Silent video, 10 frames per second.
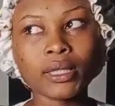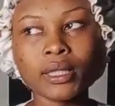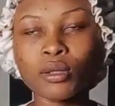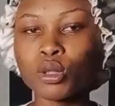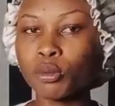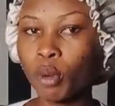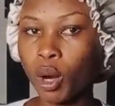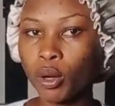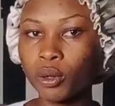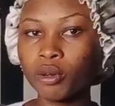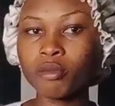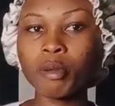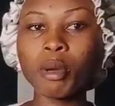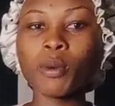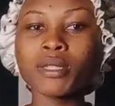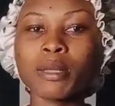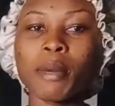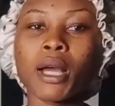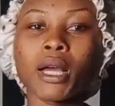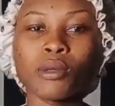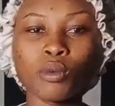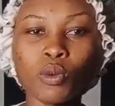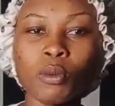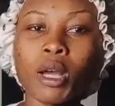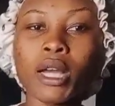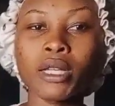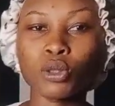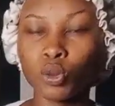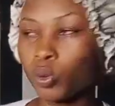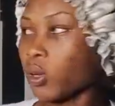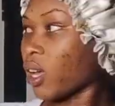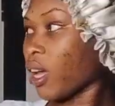See you tomorrow. Remember, what a man can do, a woman can do.